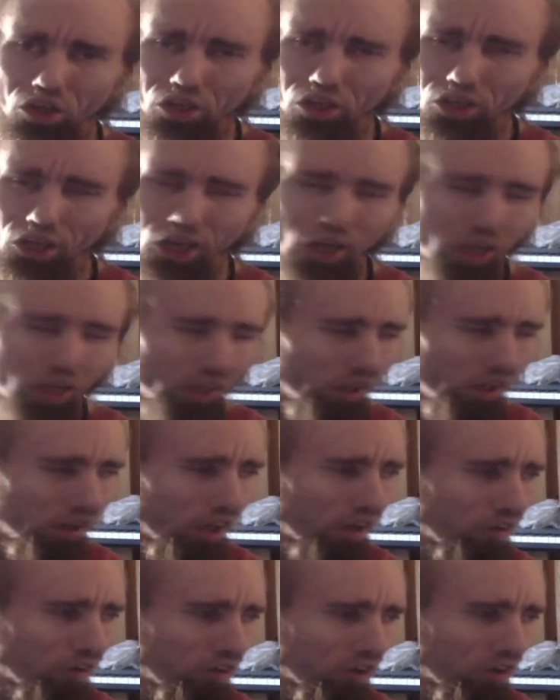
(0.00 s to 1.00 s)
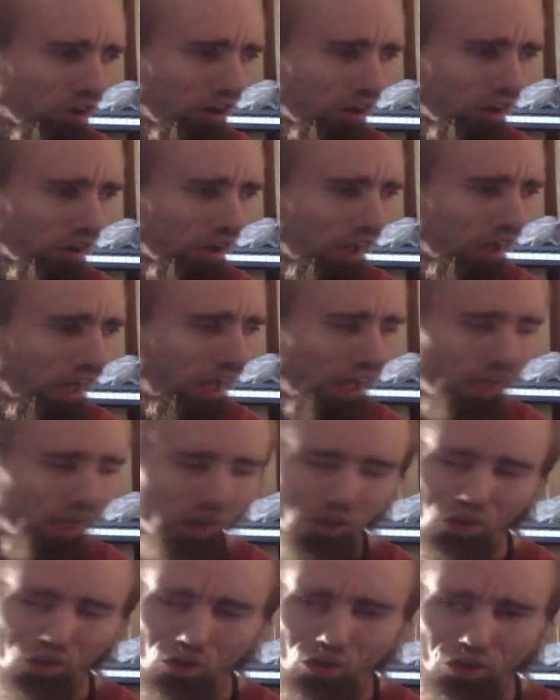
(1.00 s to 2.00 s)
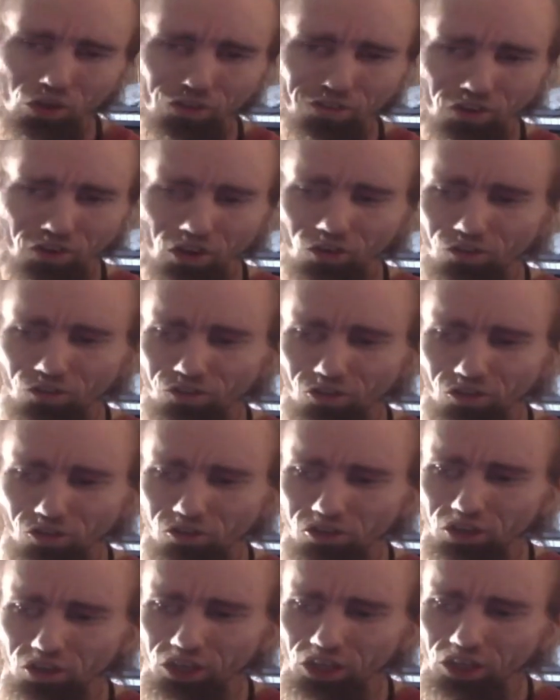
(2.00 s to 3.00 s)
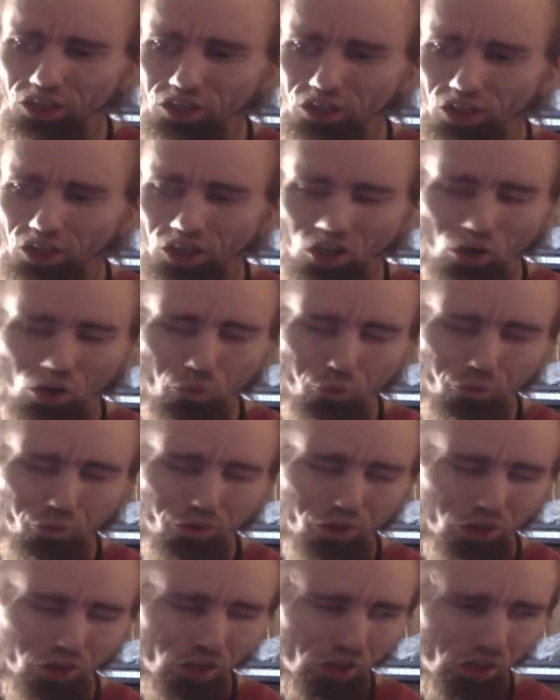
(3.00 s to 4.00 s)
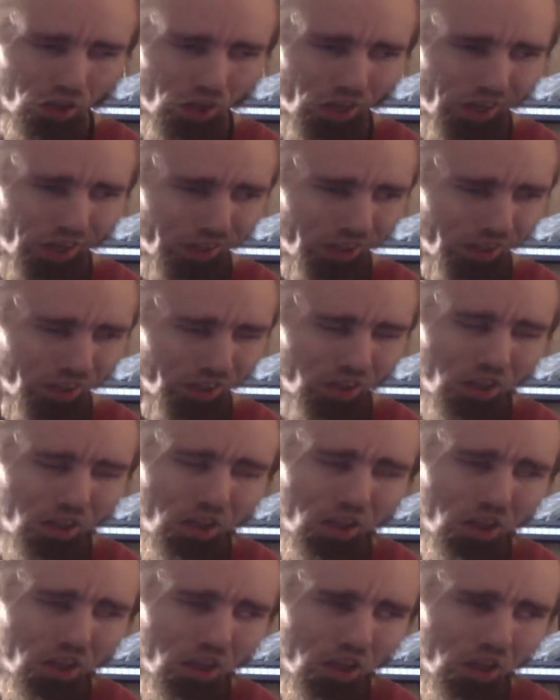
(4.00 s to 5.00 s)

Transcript: Yeah, it does suck that I had to go to jail just to get the help that I needed.